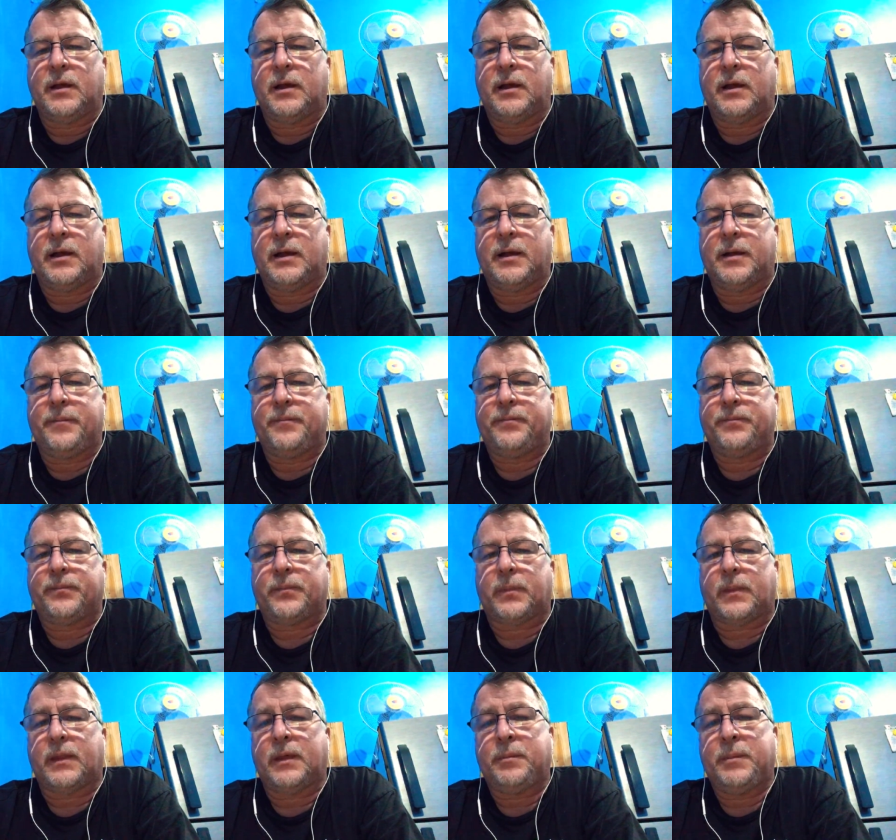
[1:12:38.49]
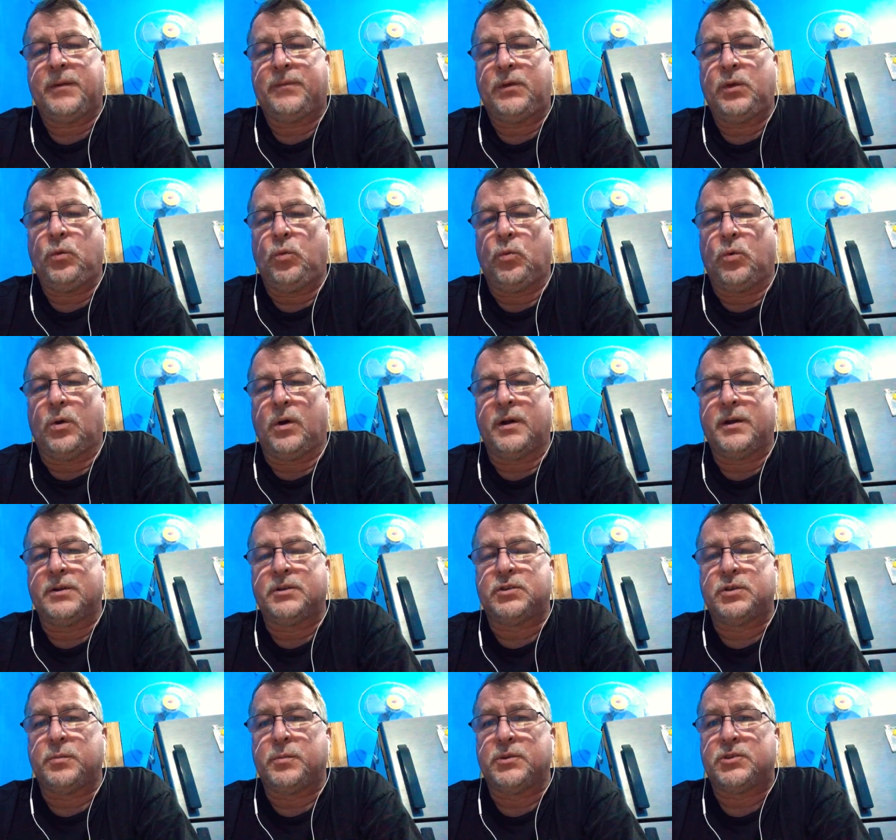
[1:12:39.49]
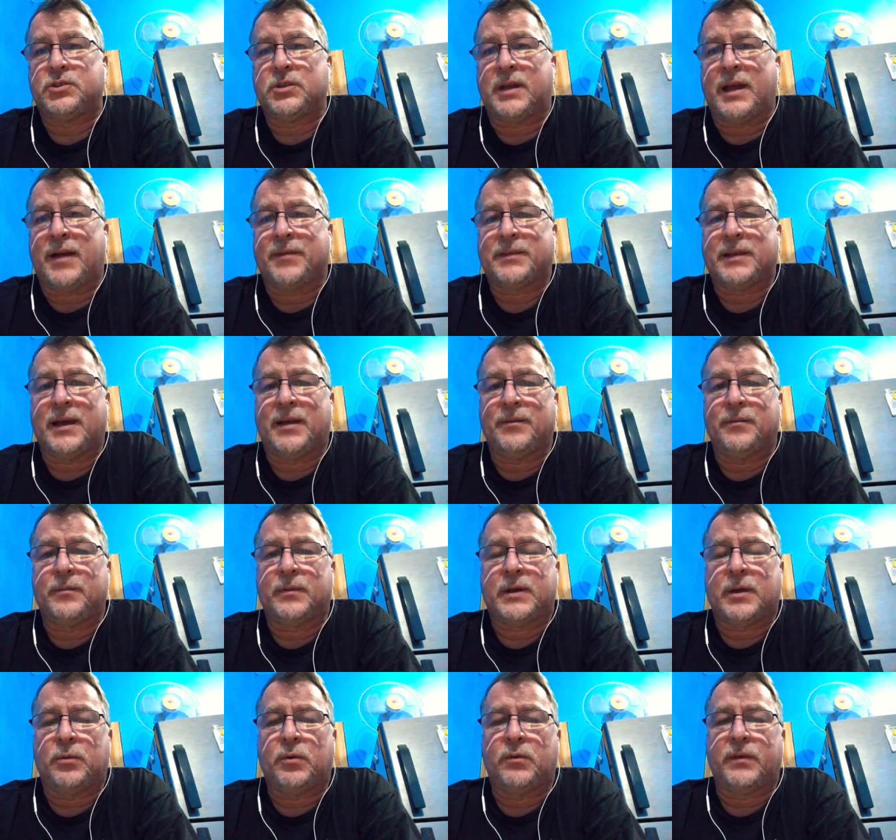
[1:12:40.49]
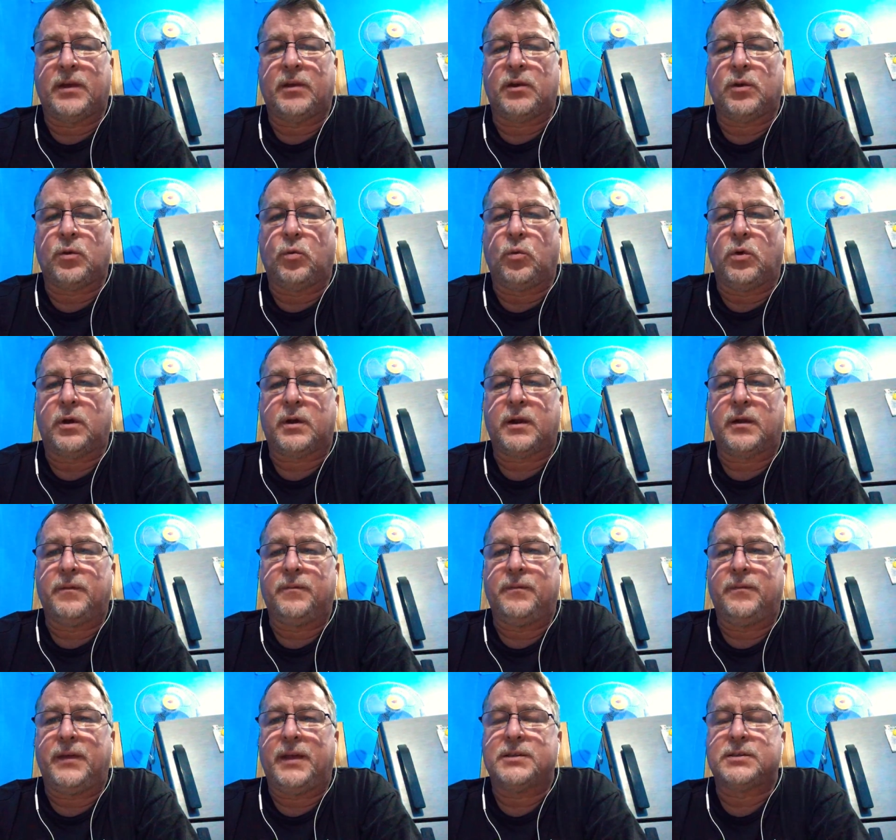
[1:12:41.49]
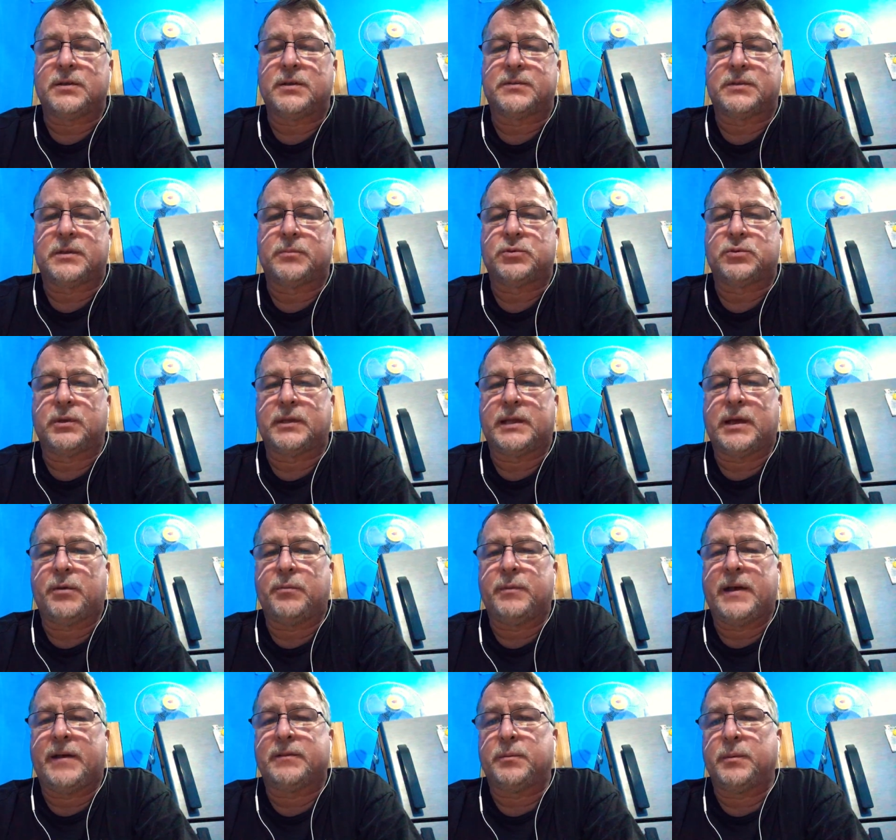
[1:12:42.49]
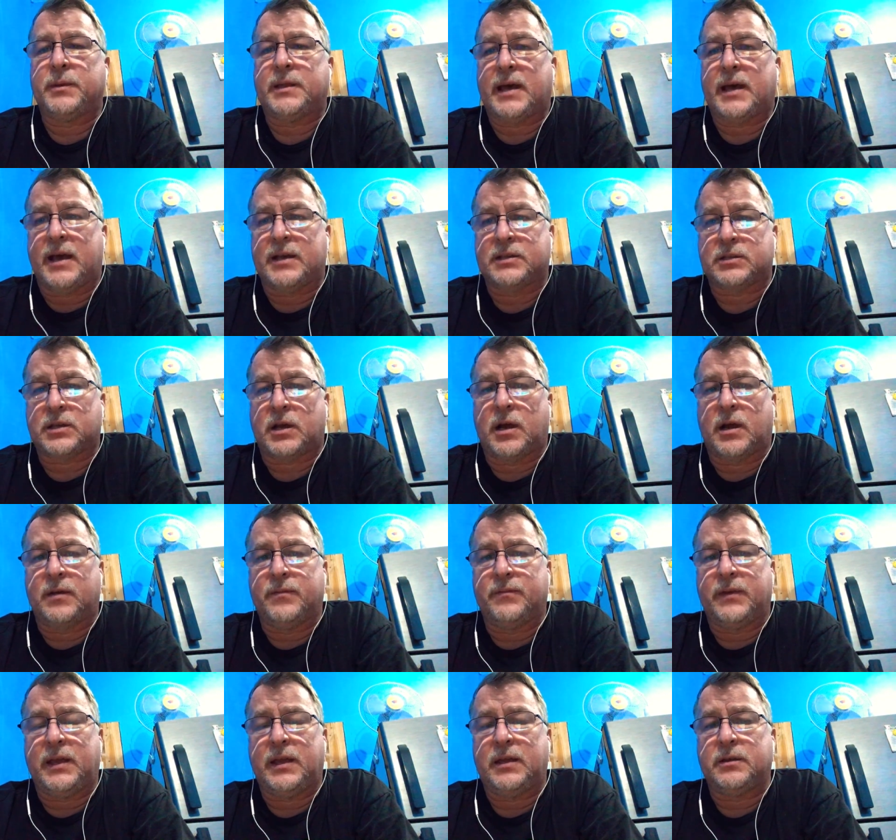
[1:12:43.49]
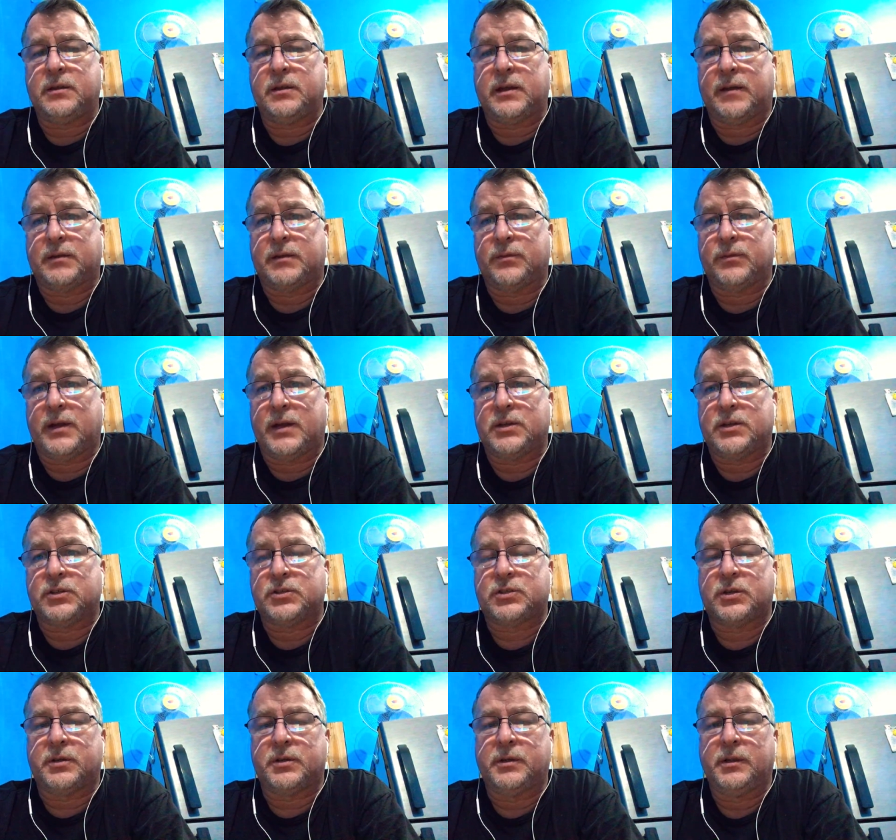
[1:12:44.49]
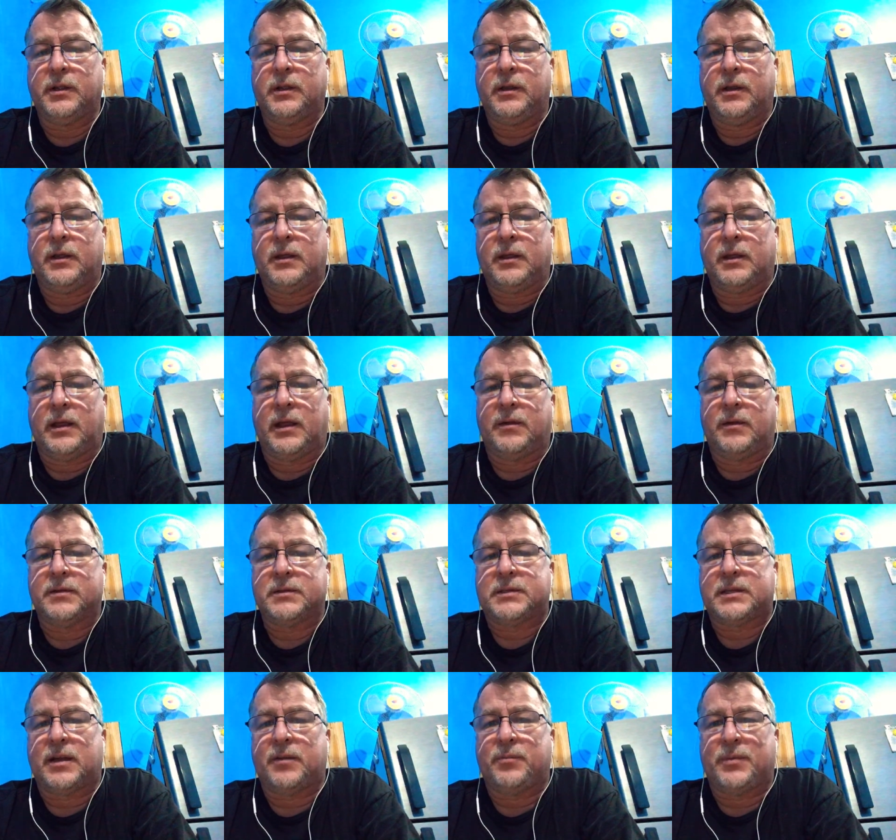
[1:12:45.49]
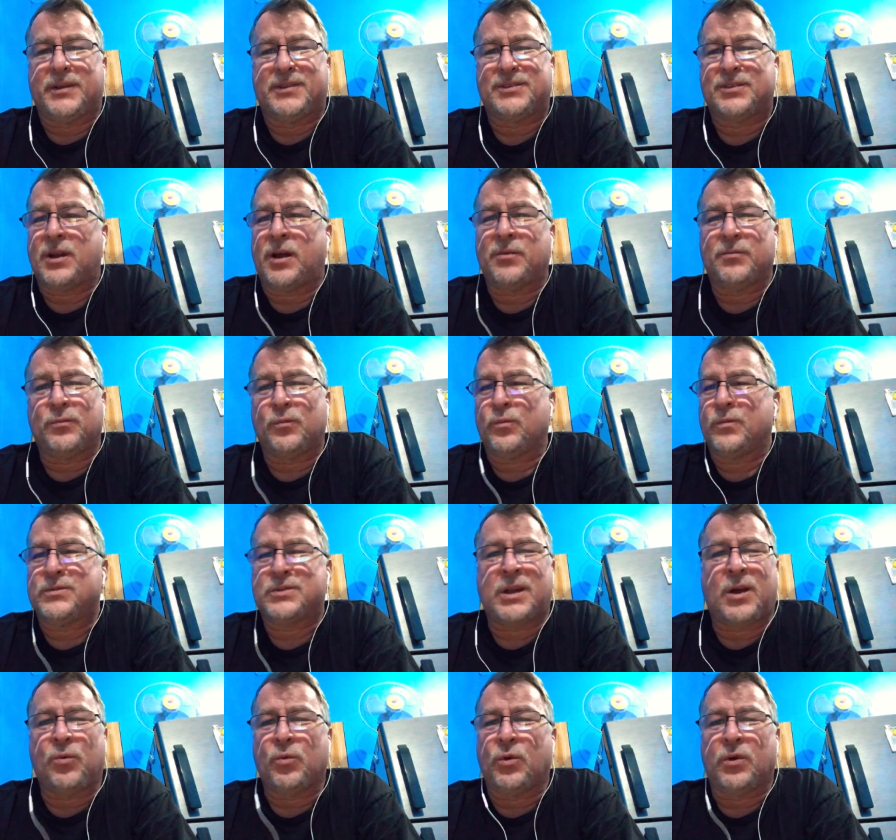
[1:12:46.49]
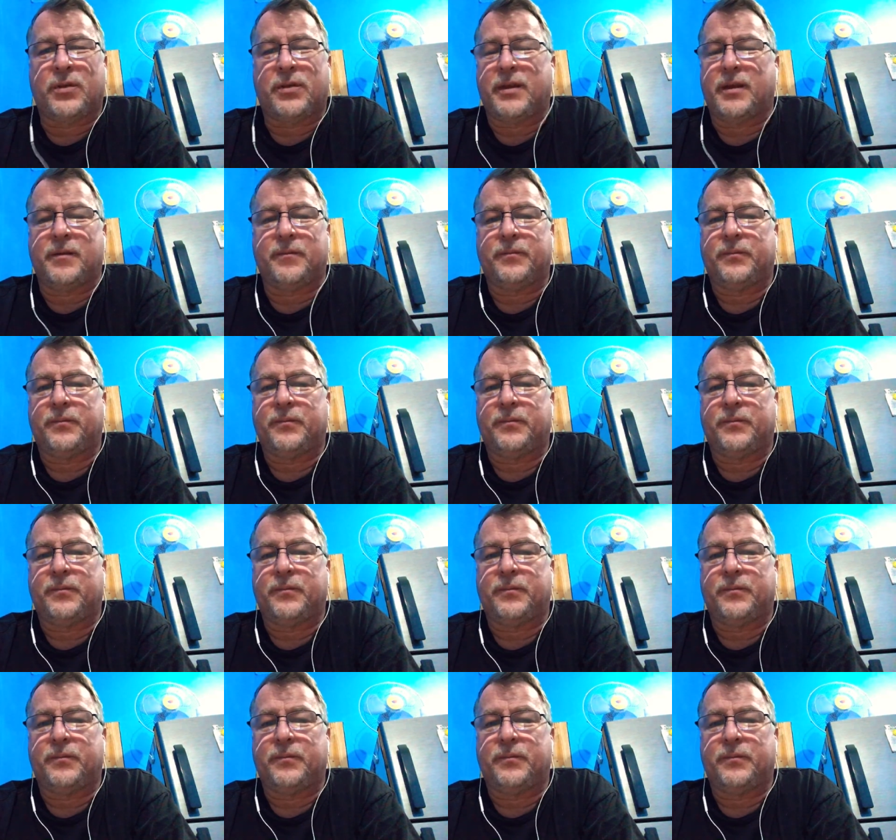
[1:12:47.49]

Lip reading: I mean, if you wanted to, but you'd have to come over here on a working visa of some sort. That would have to be the SRV, and you'd have to register here and stuff. But it's not worth it.